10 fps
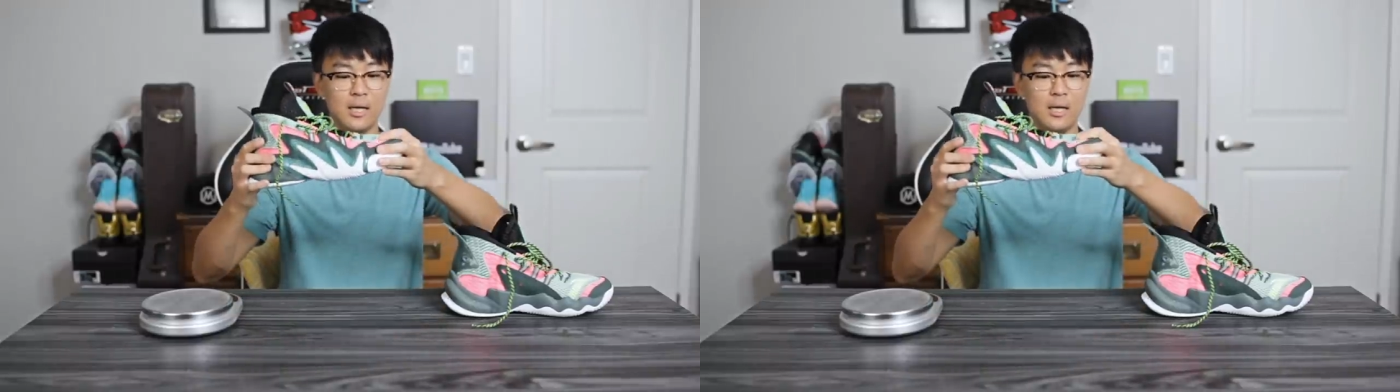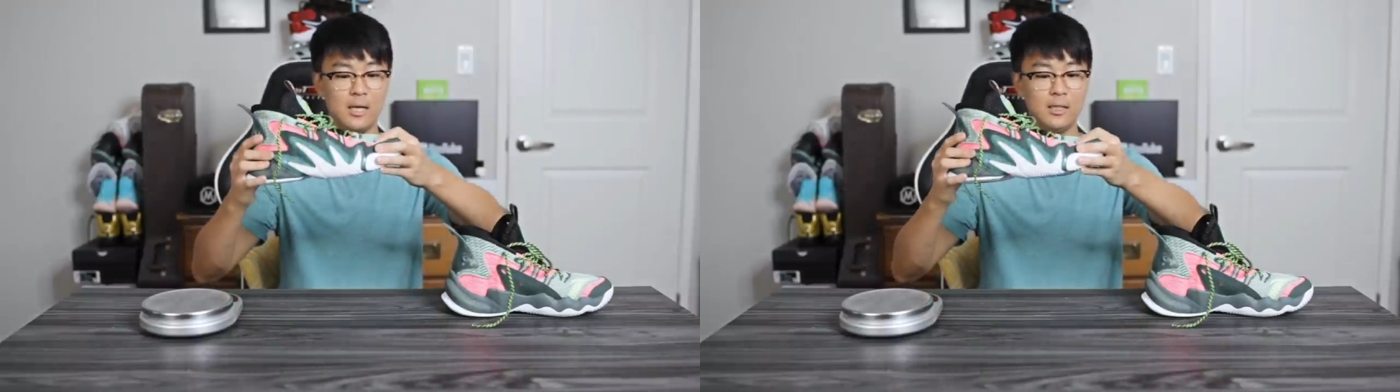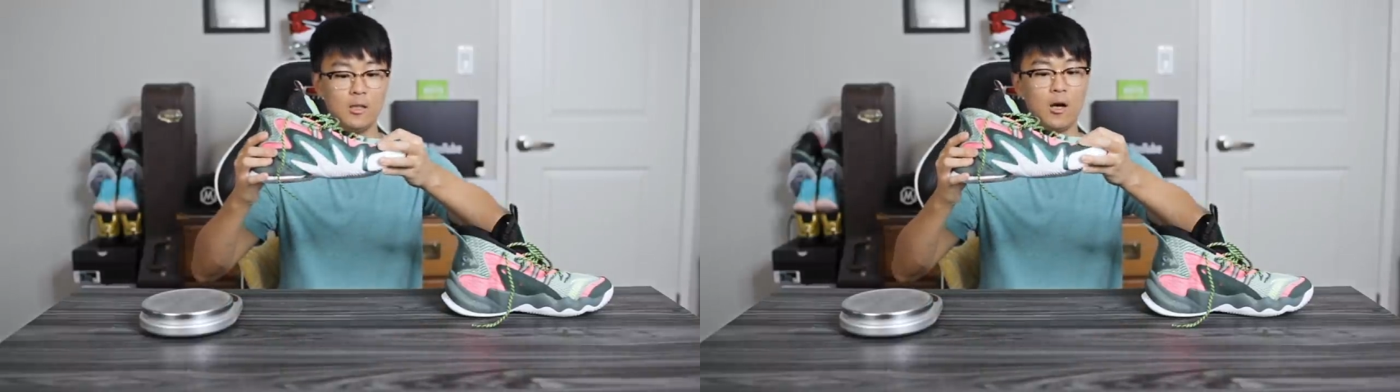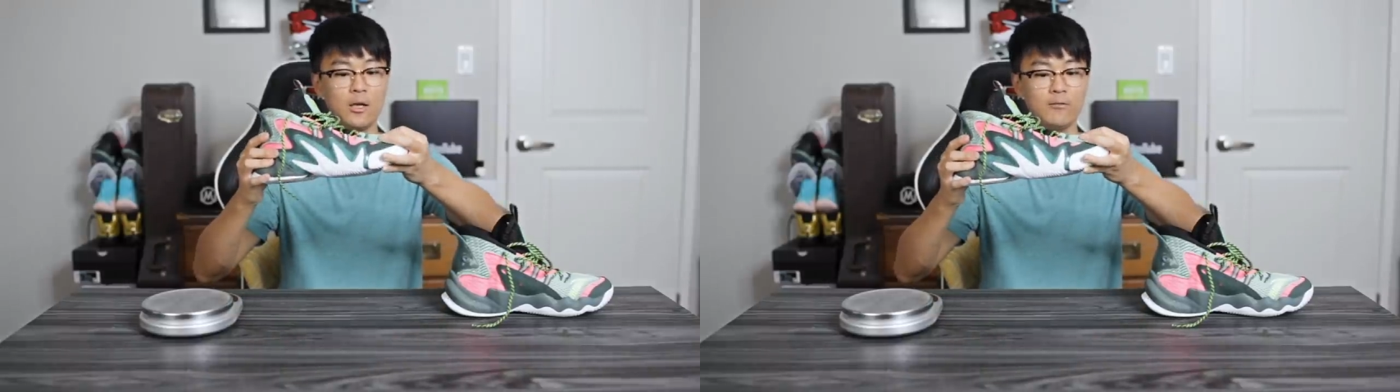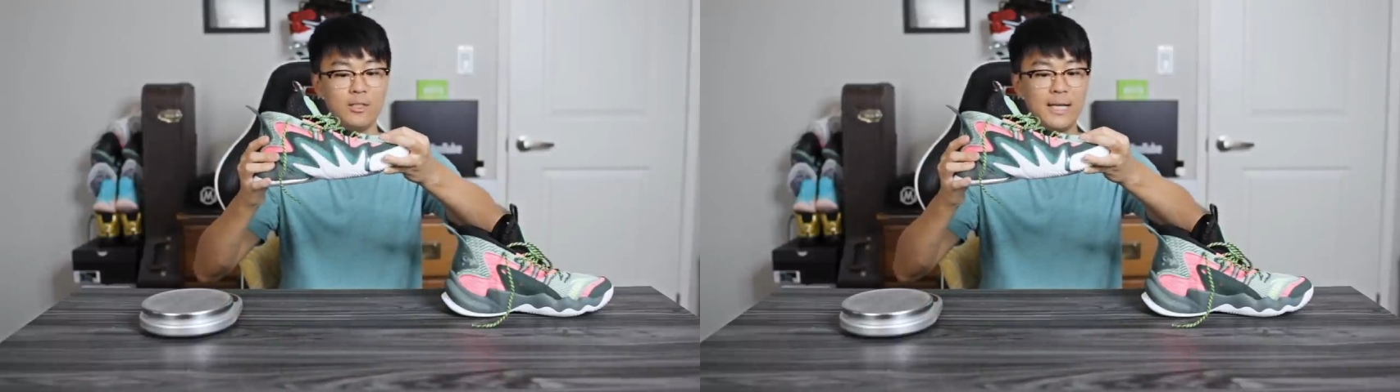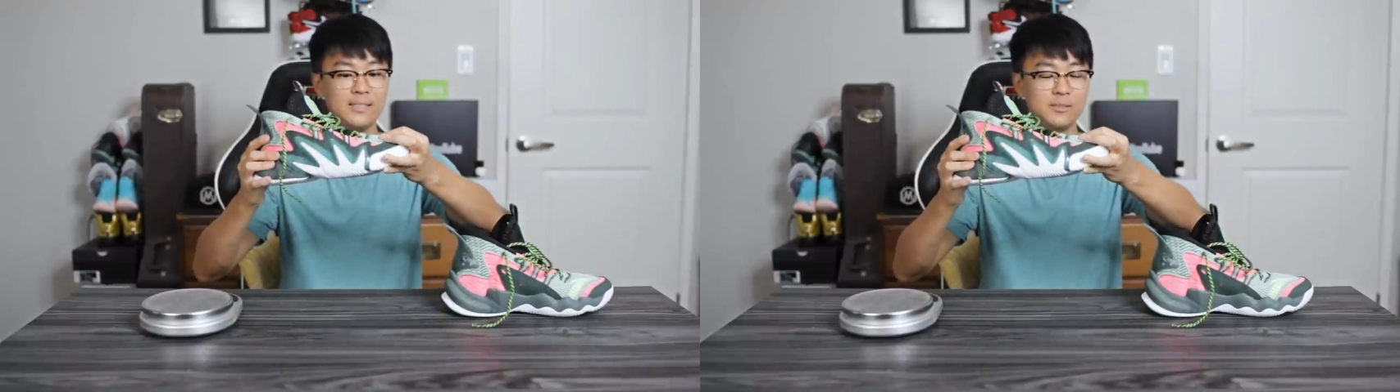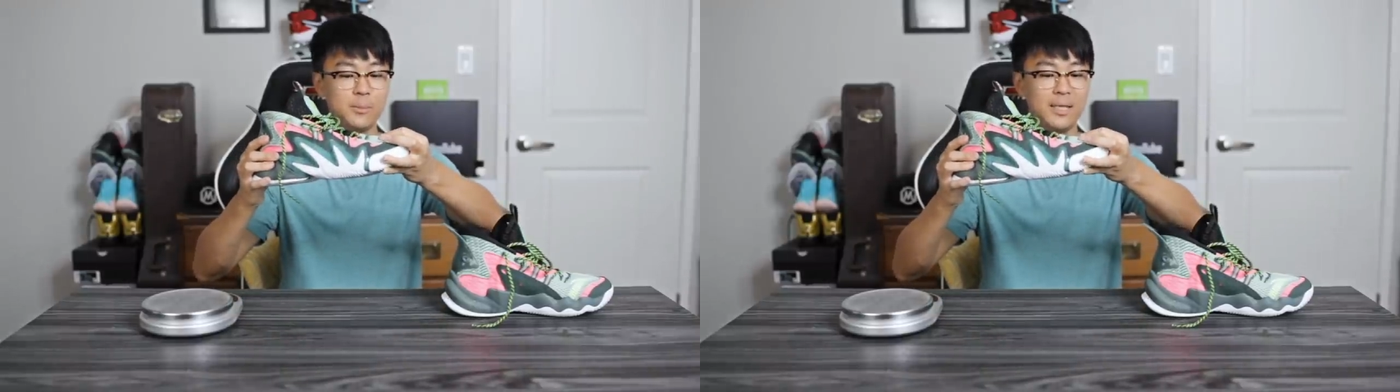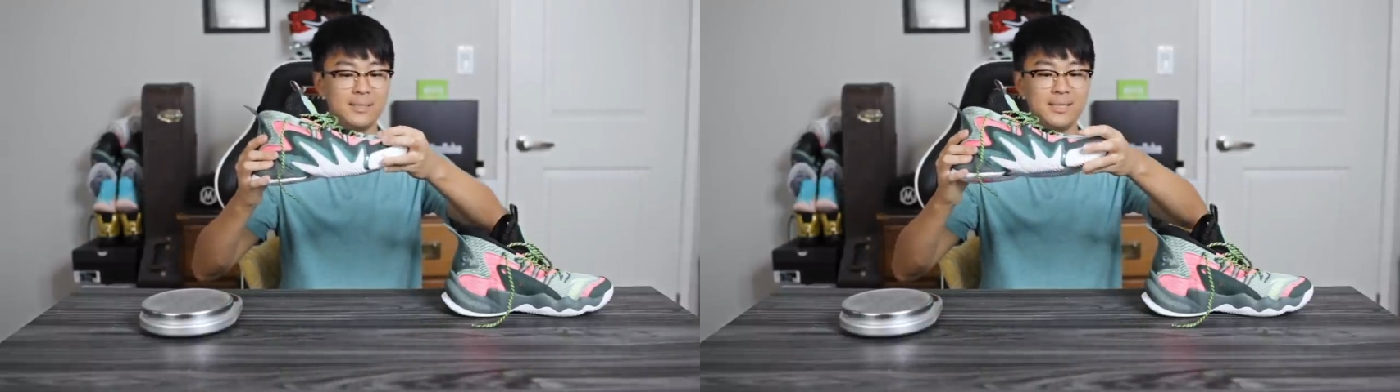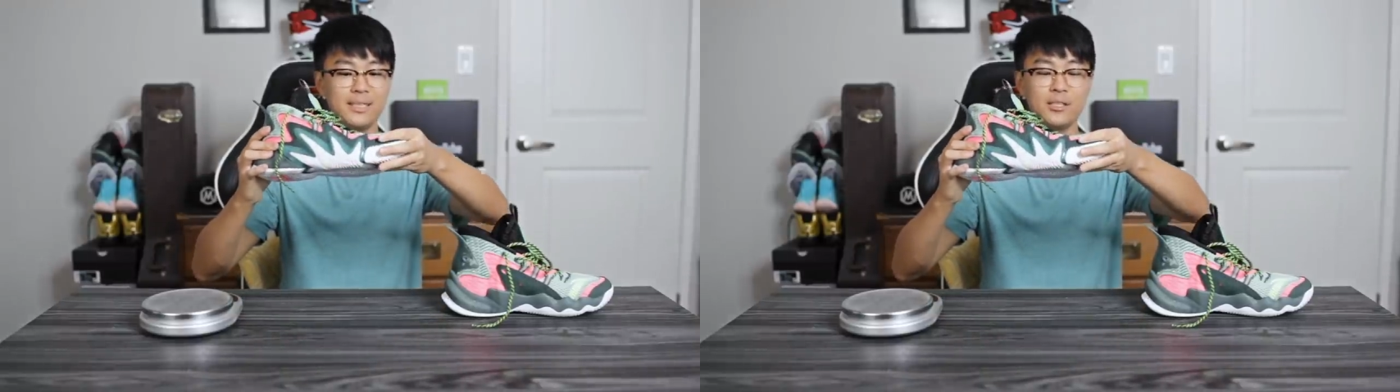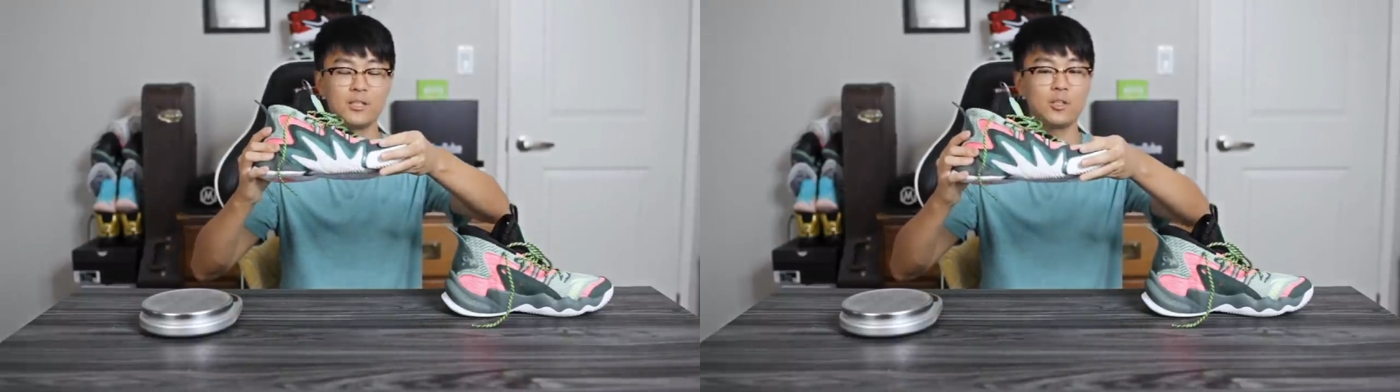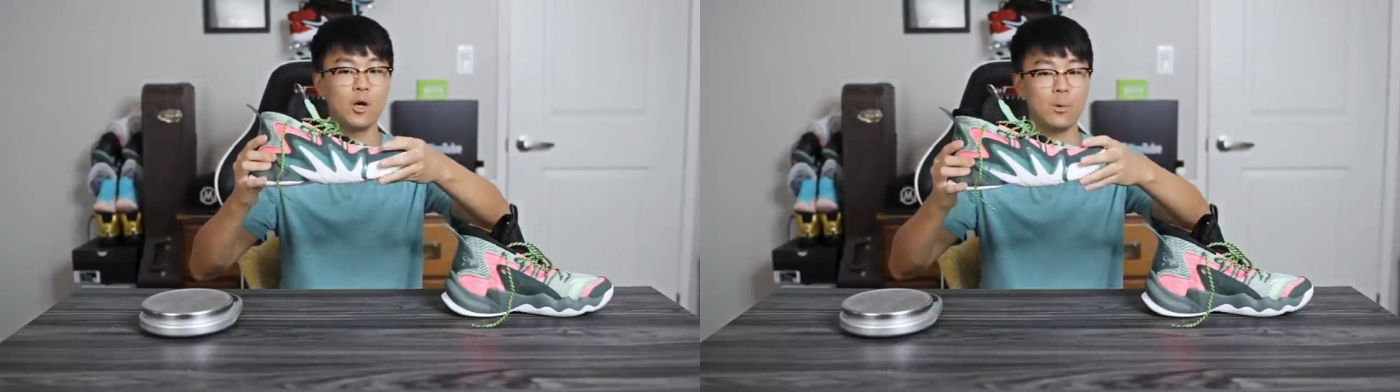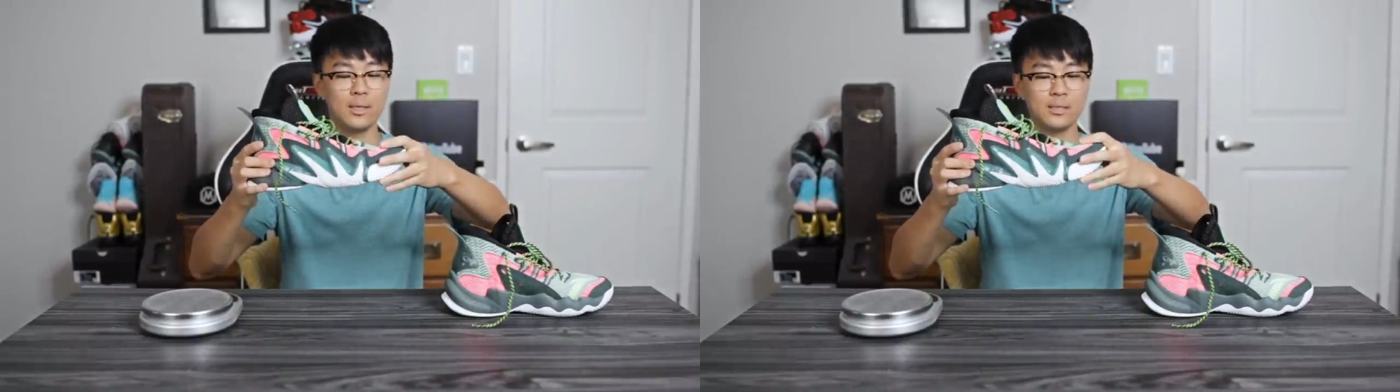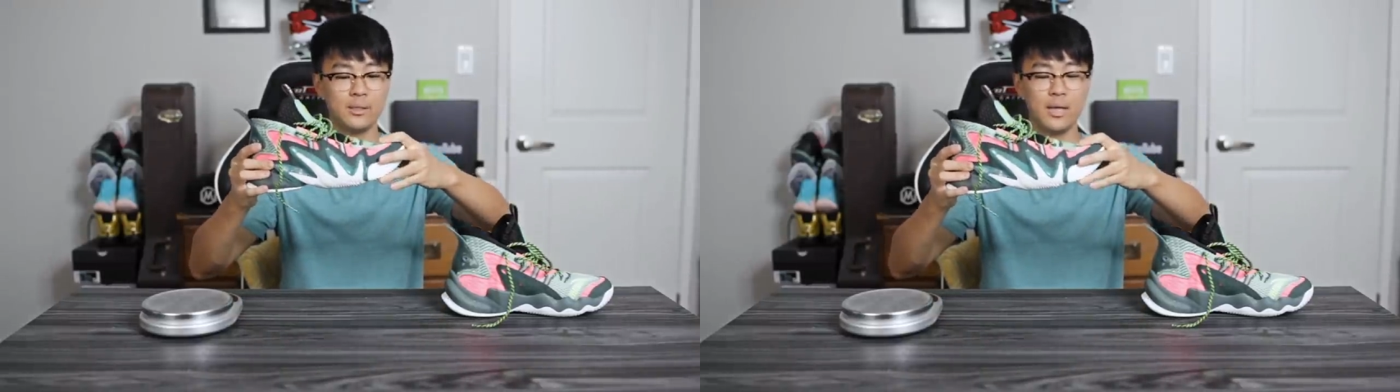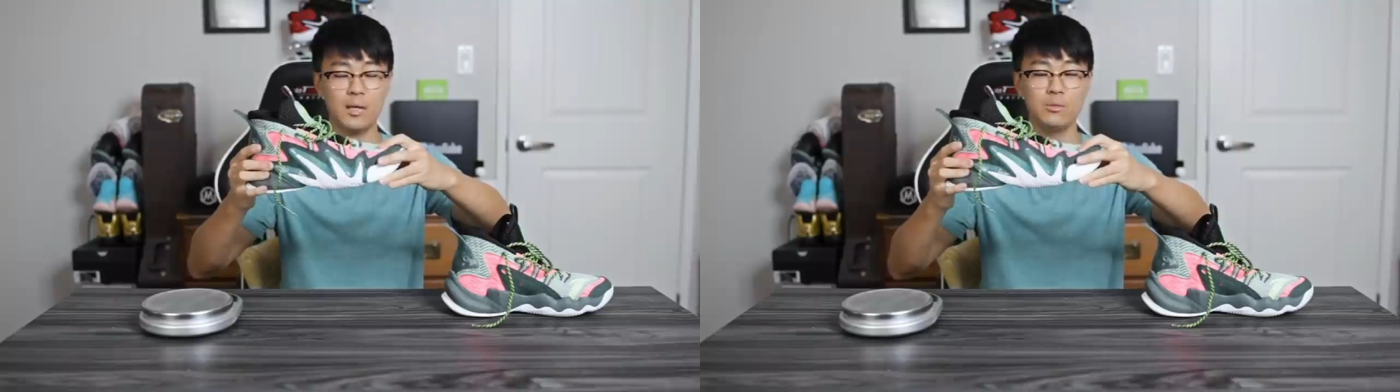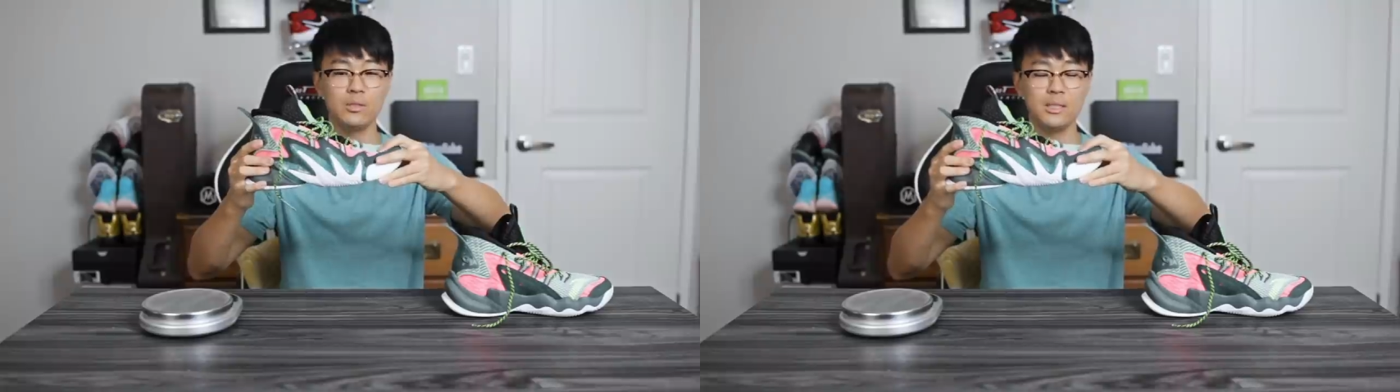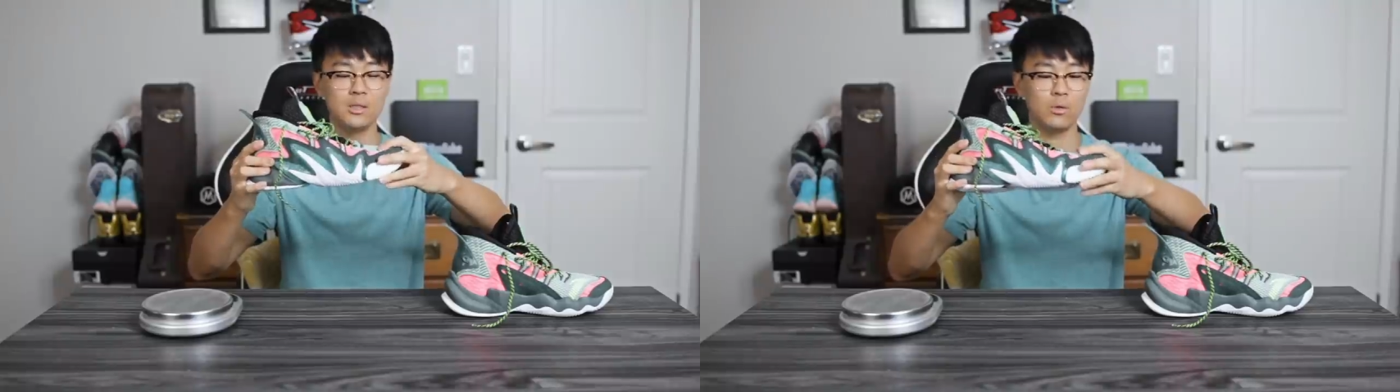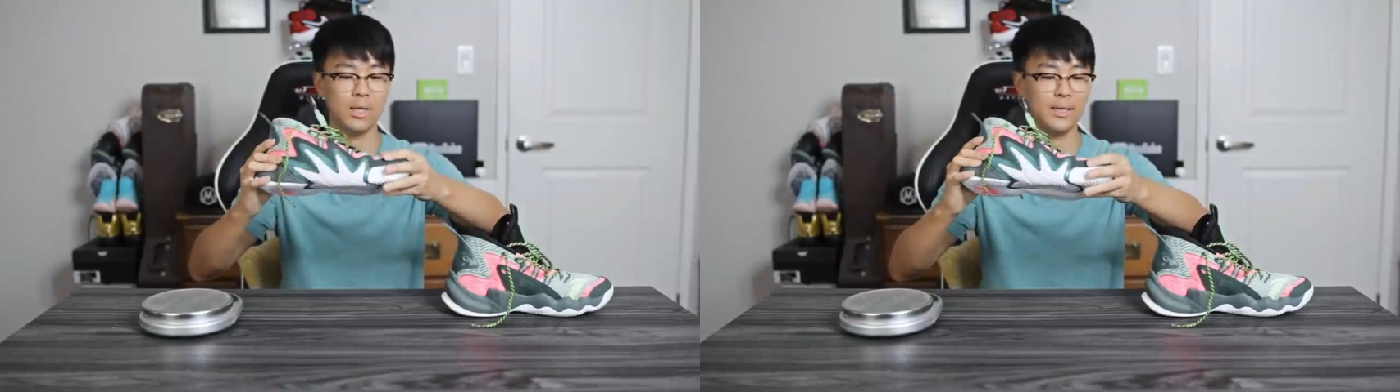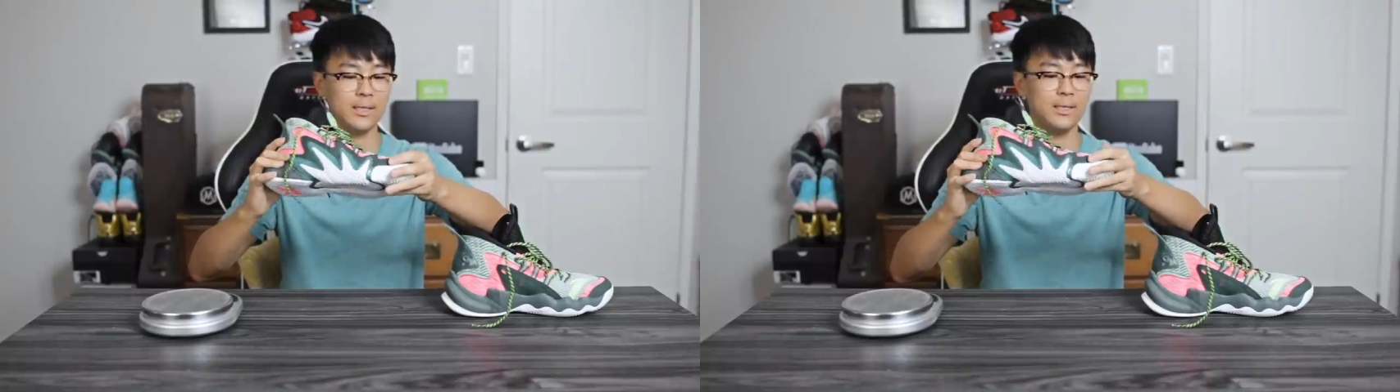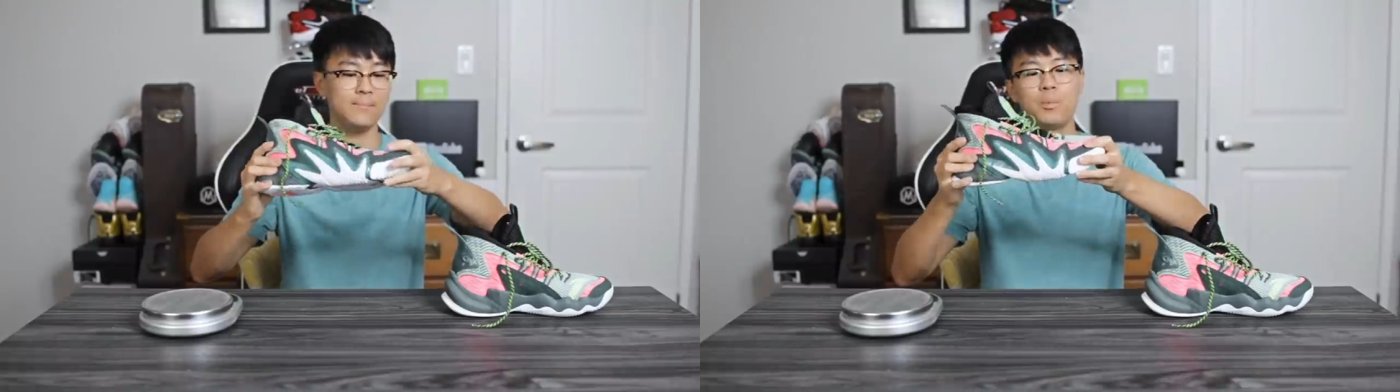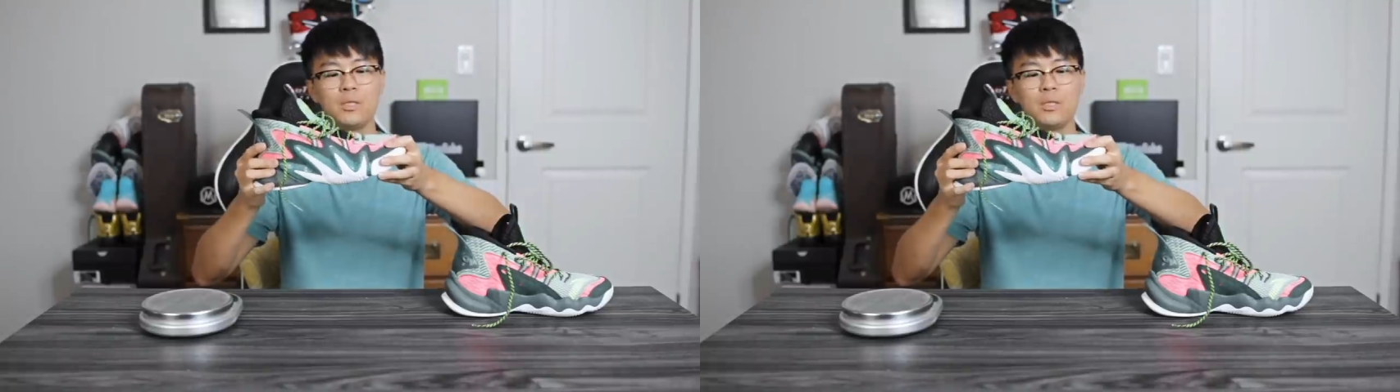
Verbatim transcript: a lot of dead space here in the toe box area, I really don't like it.